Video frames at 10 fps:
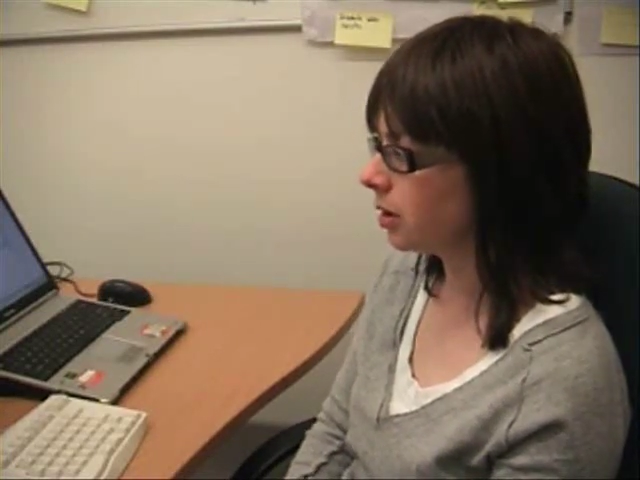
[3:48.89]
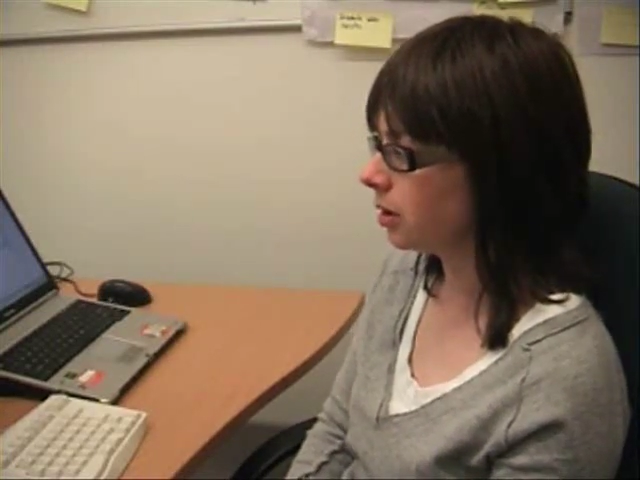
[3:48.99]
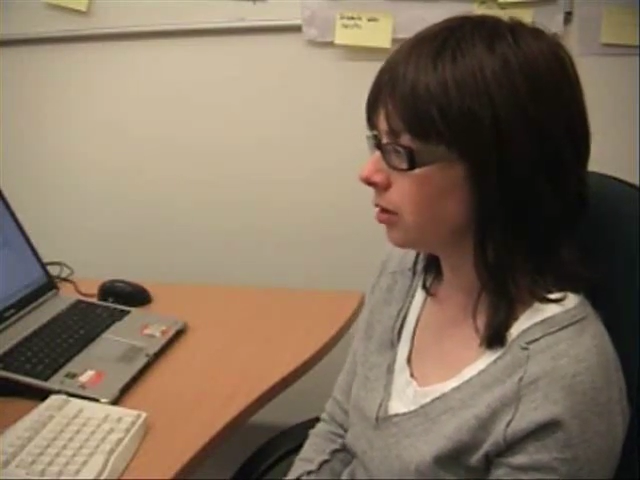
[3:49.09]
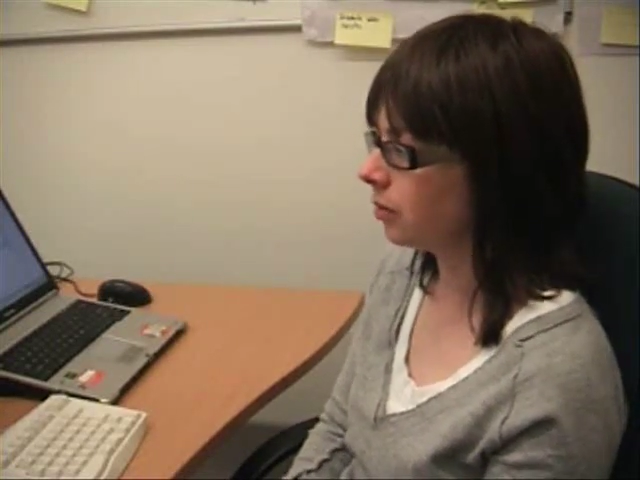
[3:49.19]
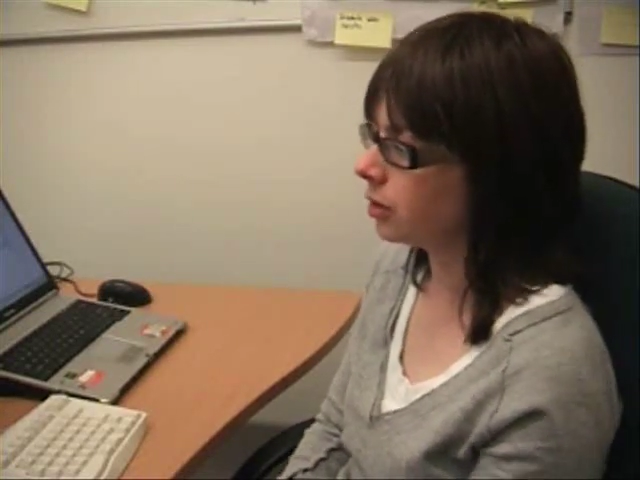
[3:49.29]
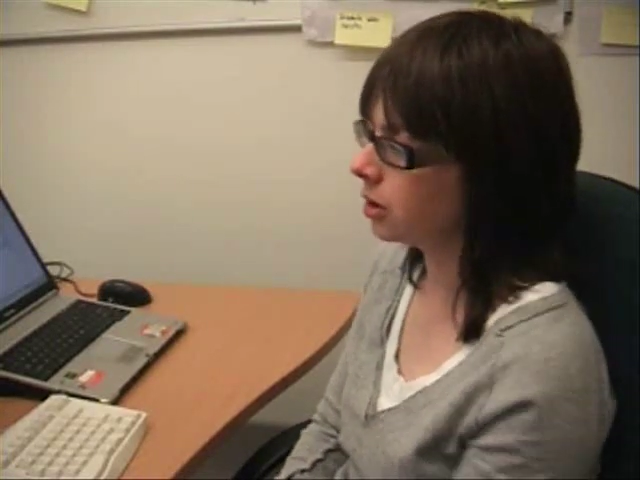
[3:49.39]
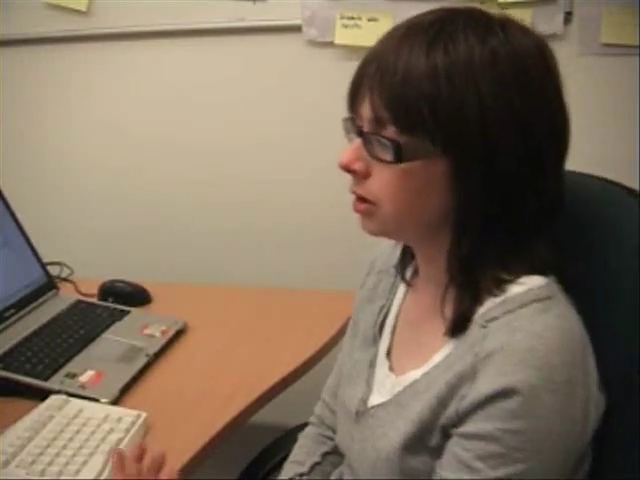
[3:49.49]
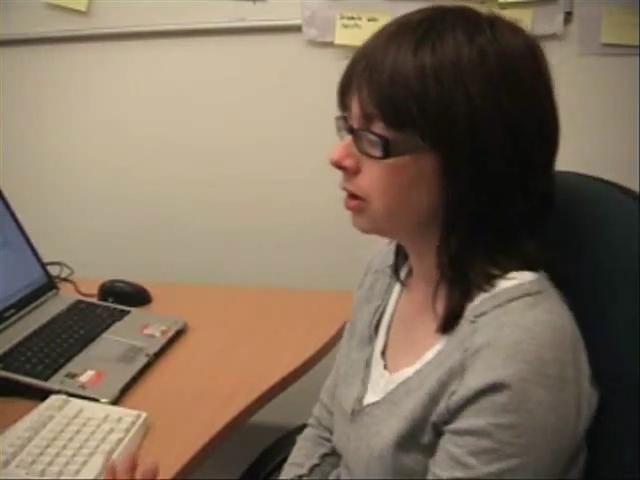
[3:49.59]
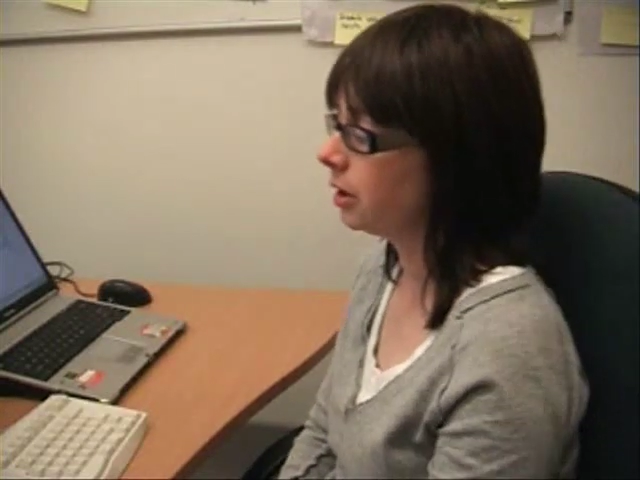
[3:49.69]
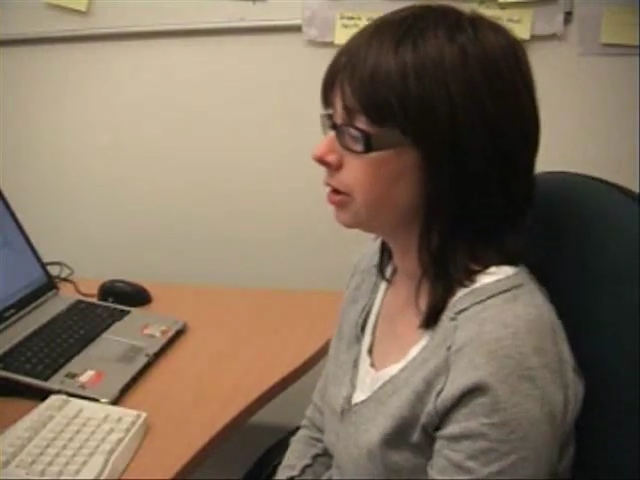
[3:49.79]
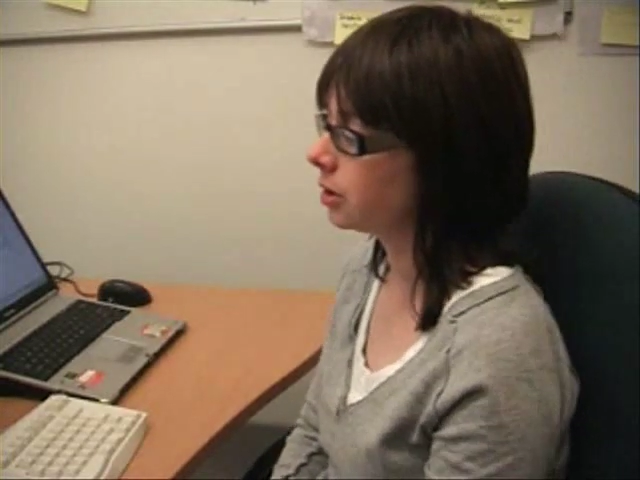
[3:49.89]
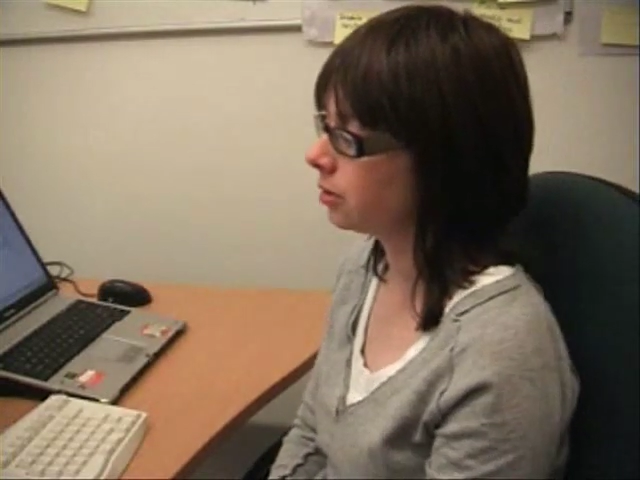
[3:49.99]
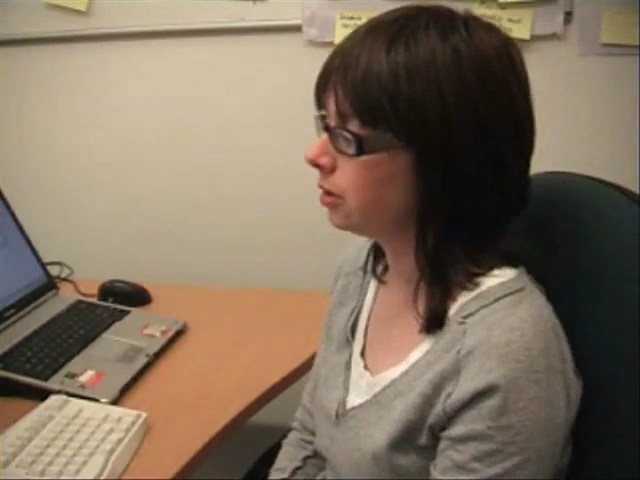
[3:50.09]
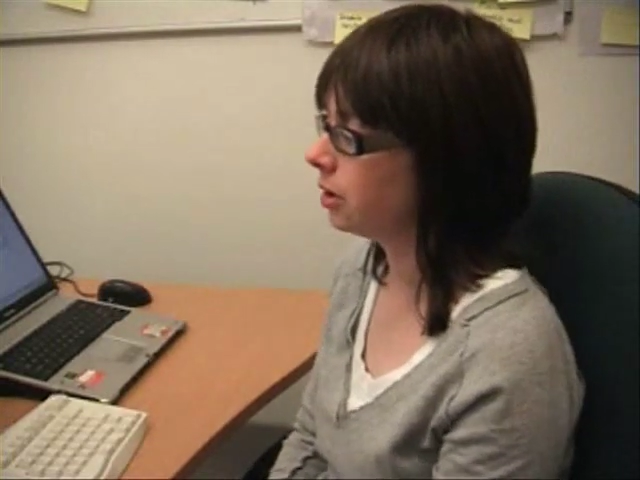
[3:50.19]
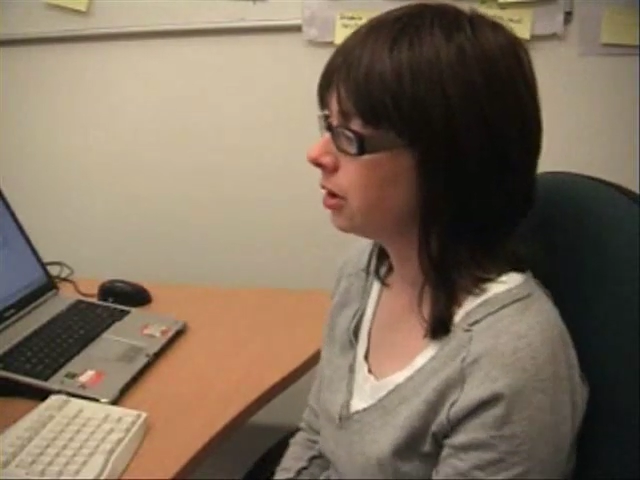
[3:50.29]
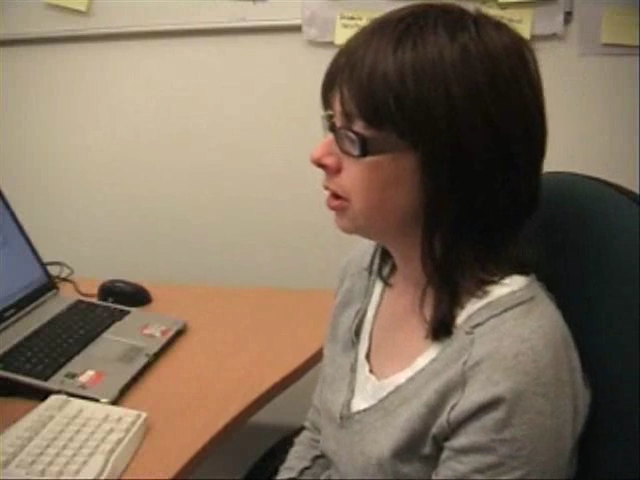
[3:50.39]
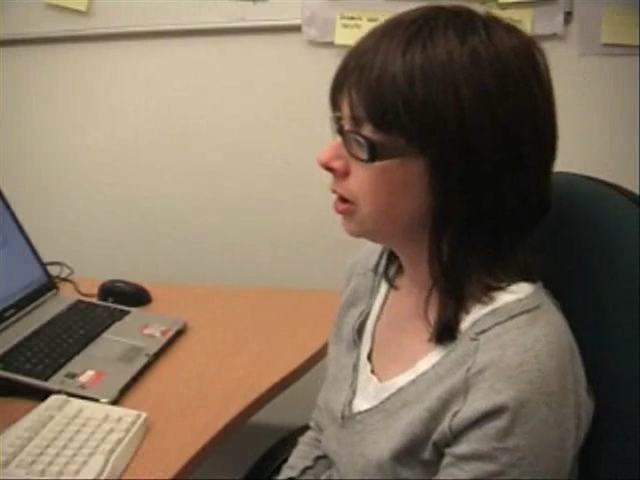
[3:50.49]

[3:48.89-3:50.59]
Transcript: the obviously the links that are in